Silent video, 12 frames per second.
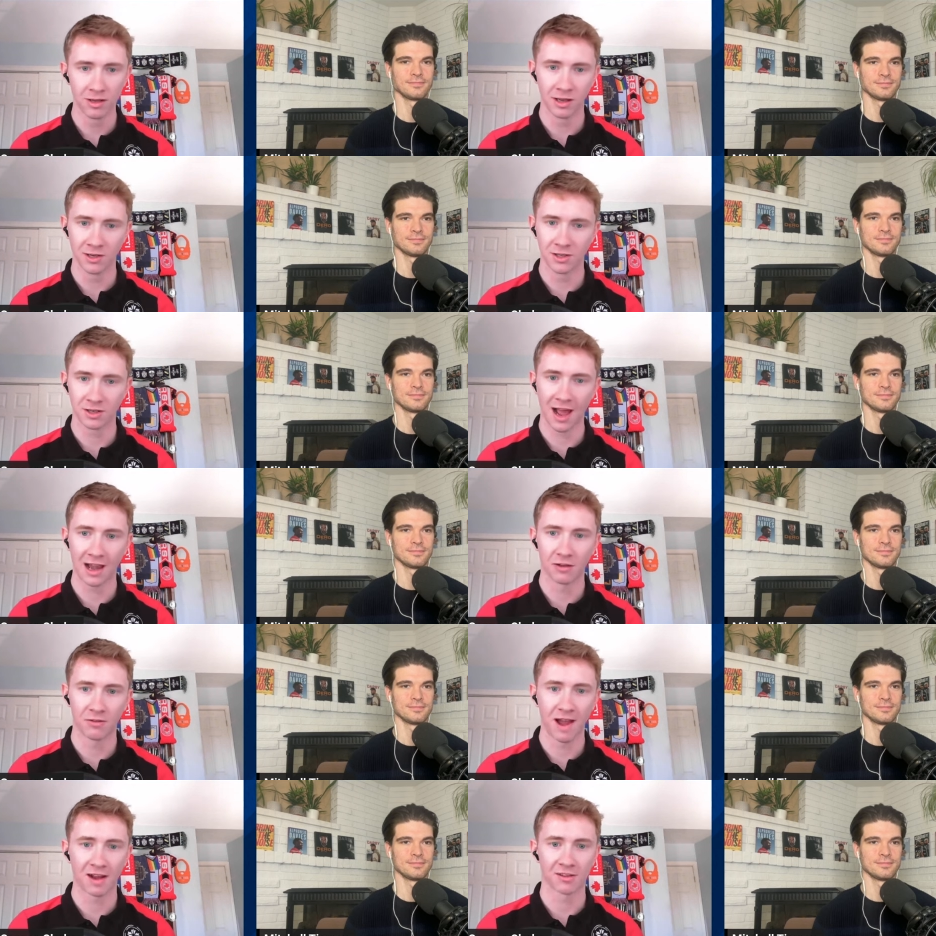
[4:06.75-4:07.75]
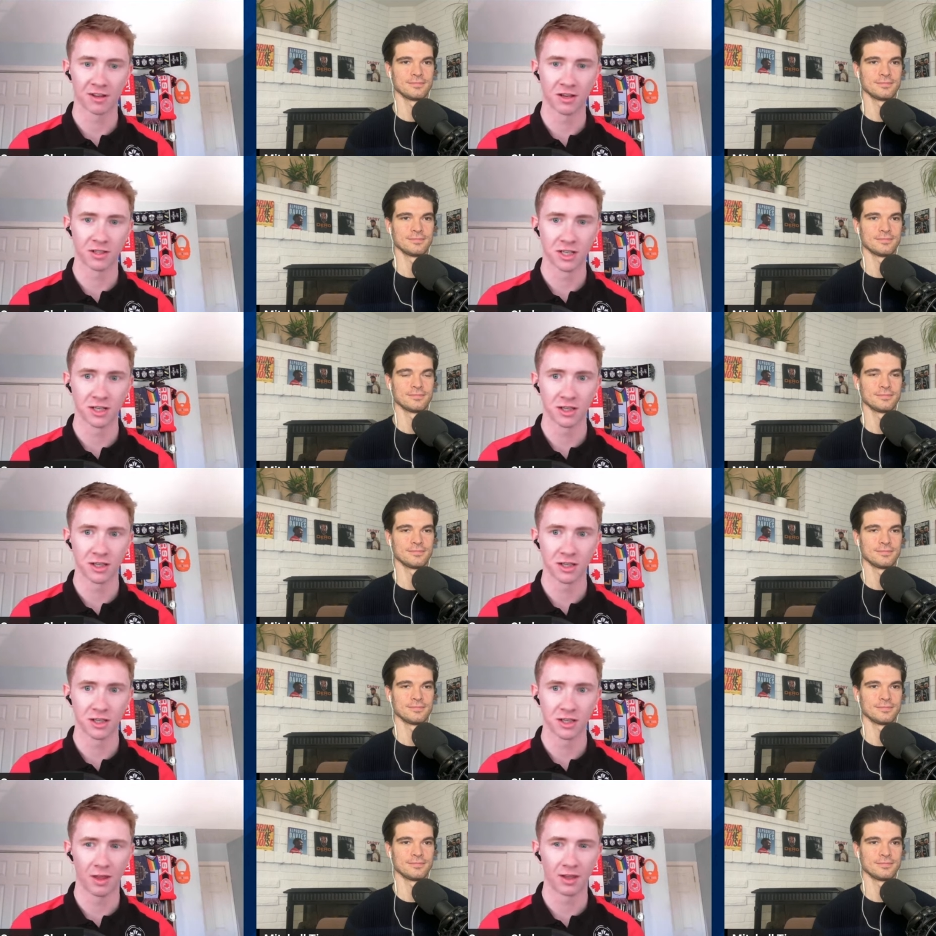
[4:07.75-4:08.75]
Speaker 1: It took Halifax until
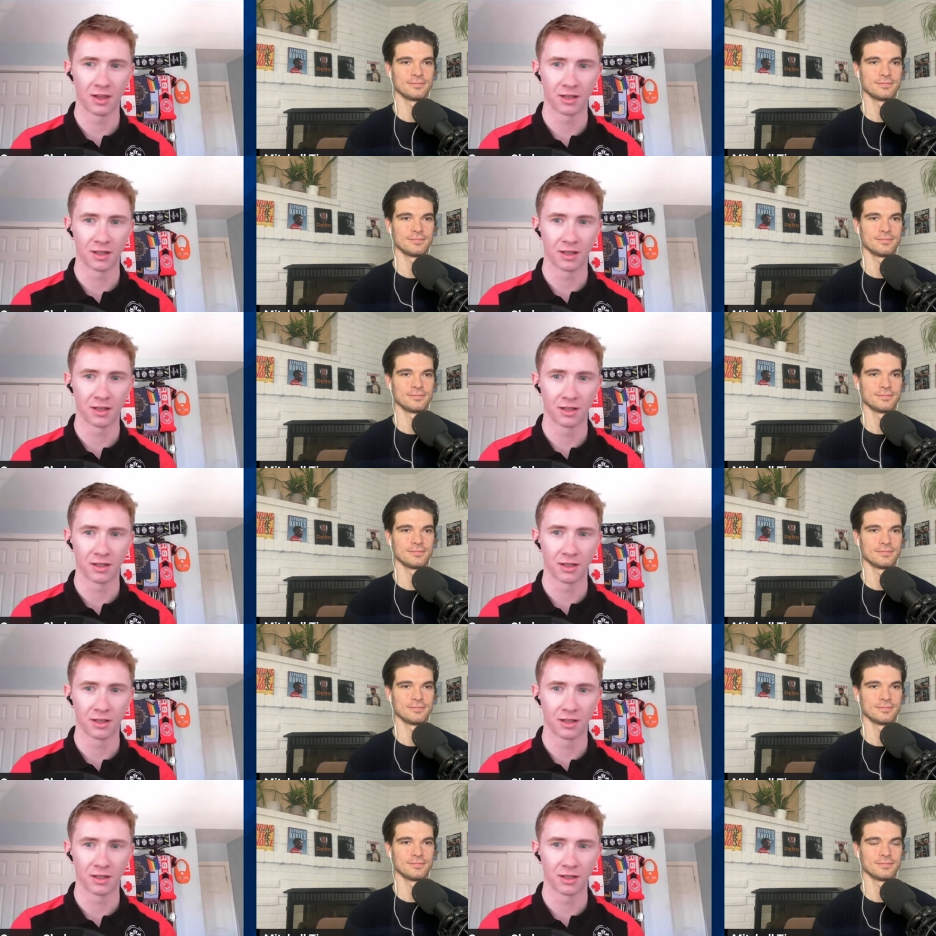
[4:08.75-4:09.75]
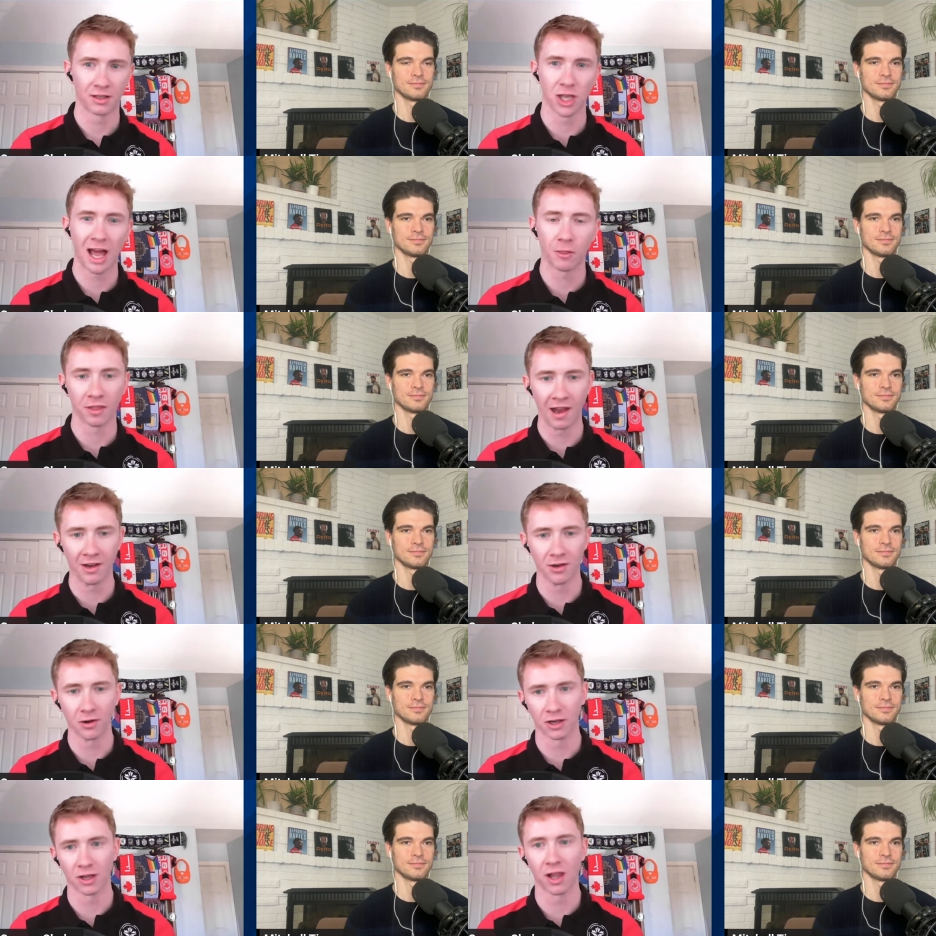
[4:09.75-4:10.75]
I think
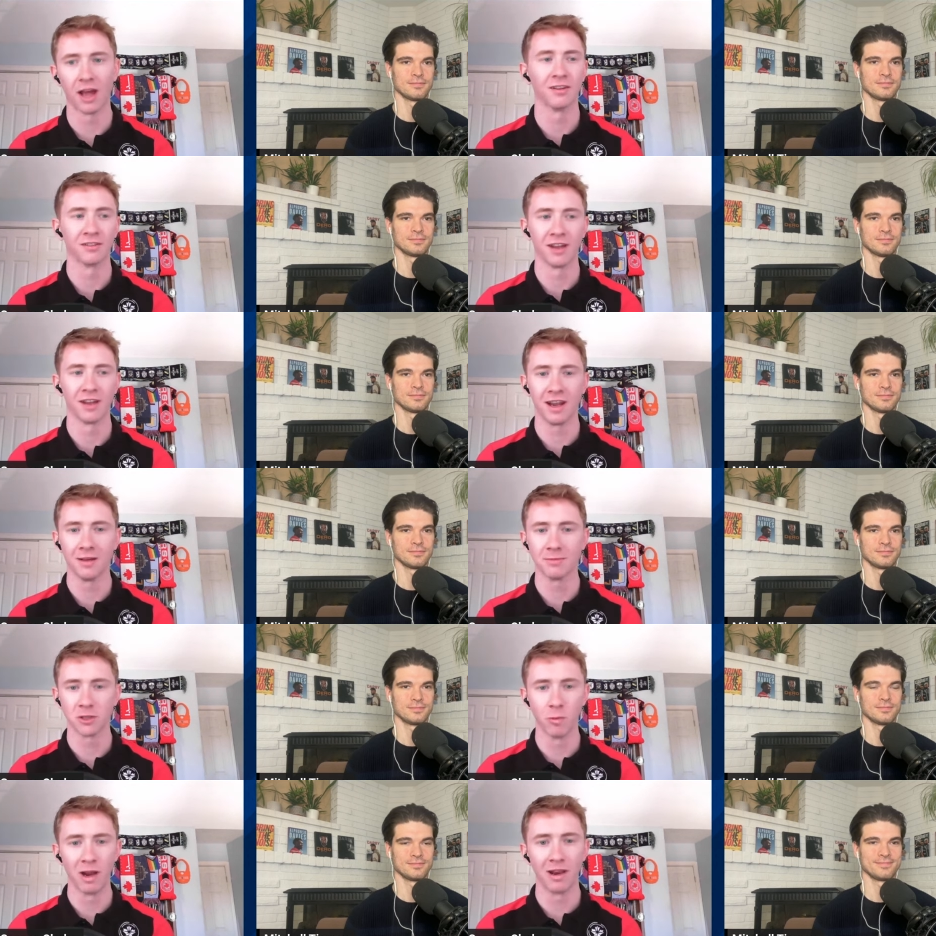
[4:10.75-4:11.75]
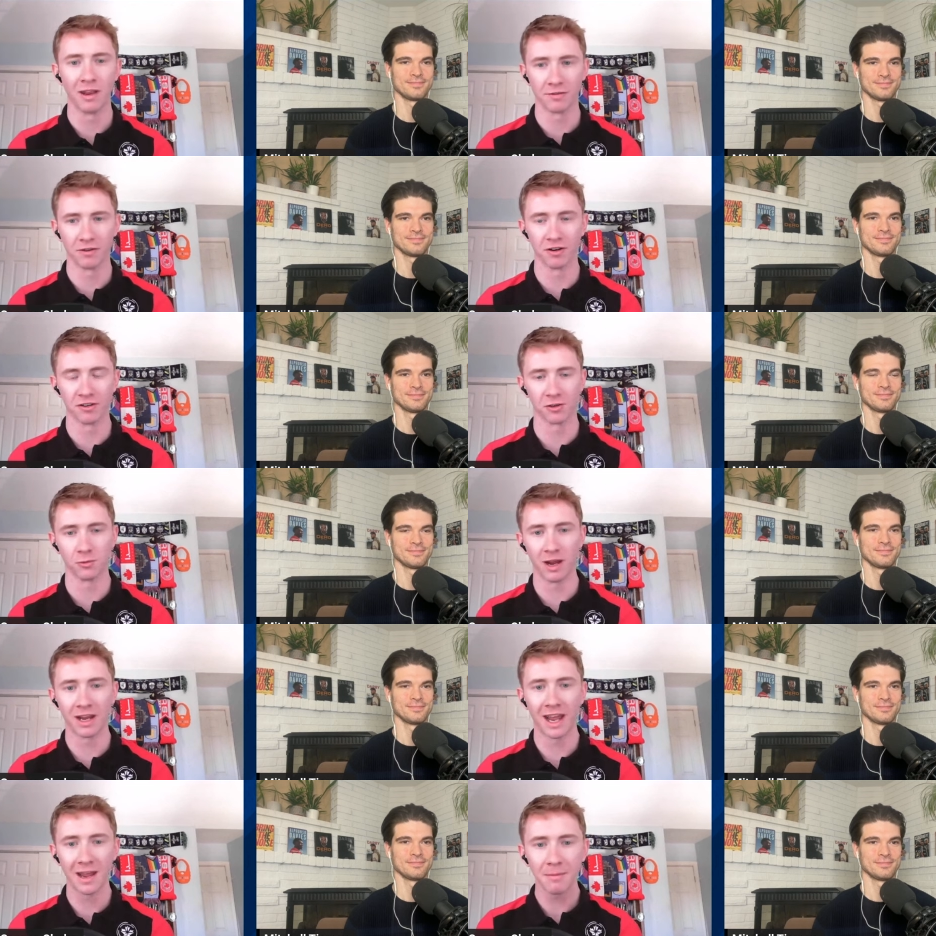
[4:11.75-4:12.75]
July 30th at York Lion Stadium to
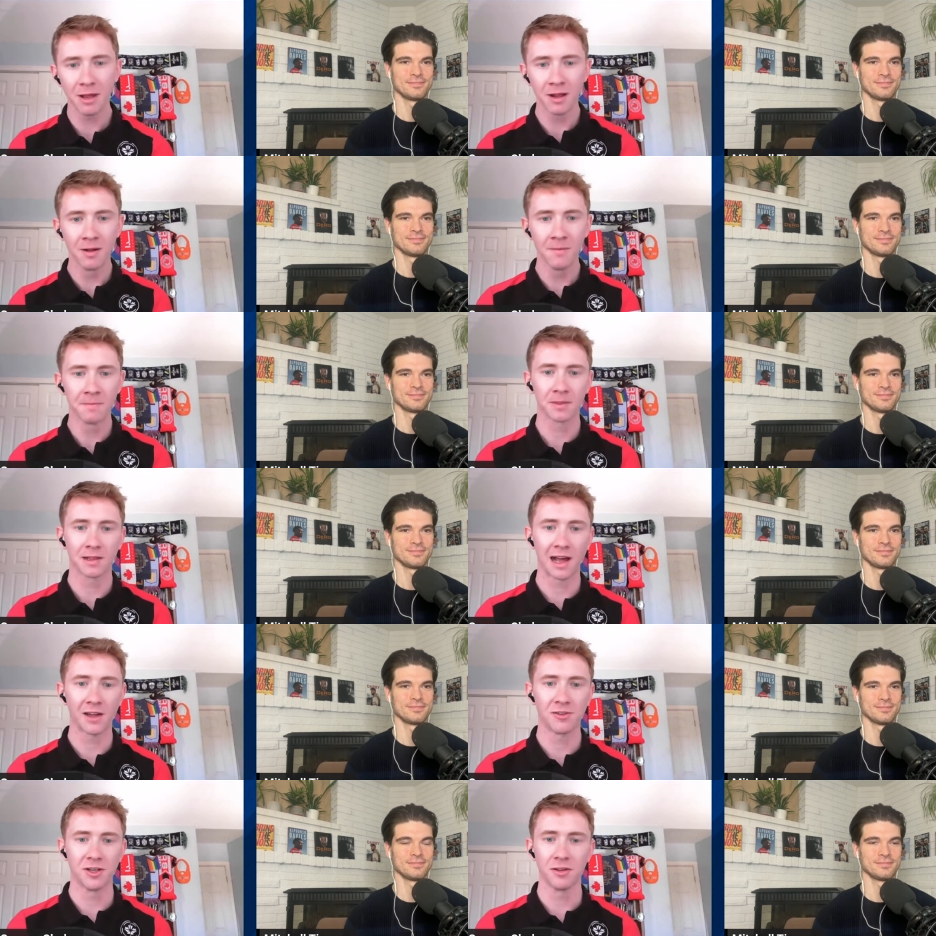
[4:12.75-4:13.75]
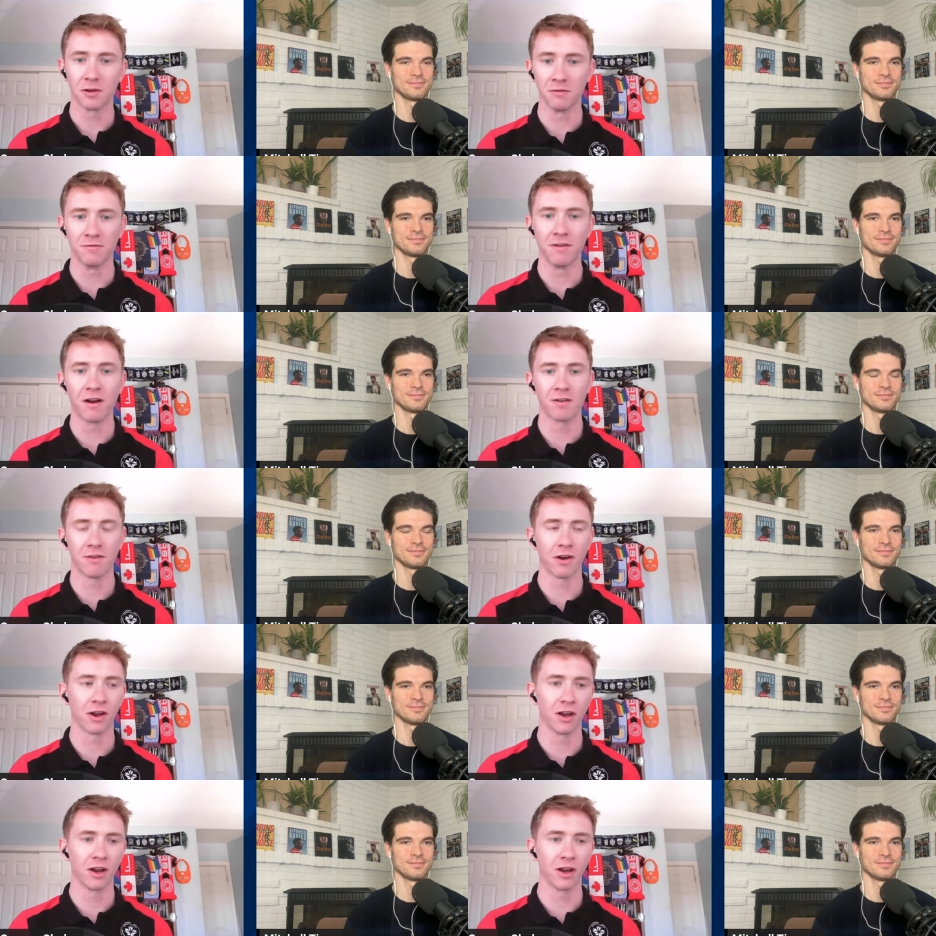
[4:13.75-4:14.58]
win their first away game last year. They were